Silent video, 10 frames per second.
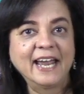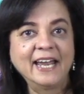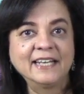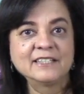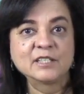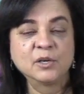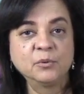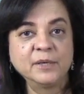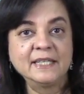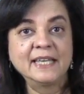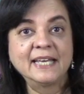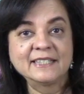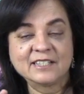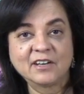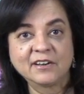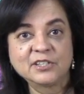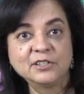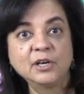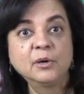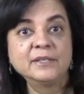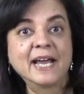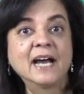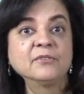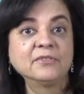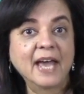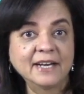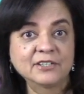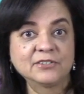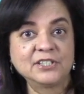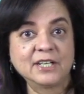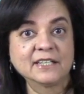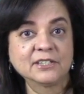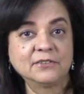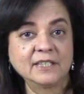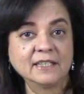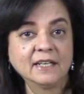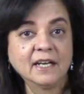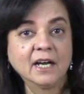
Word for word: and so we then start to go down that trajectory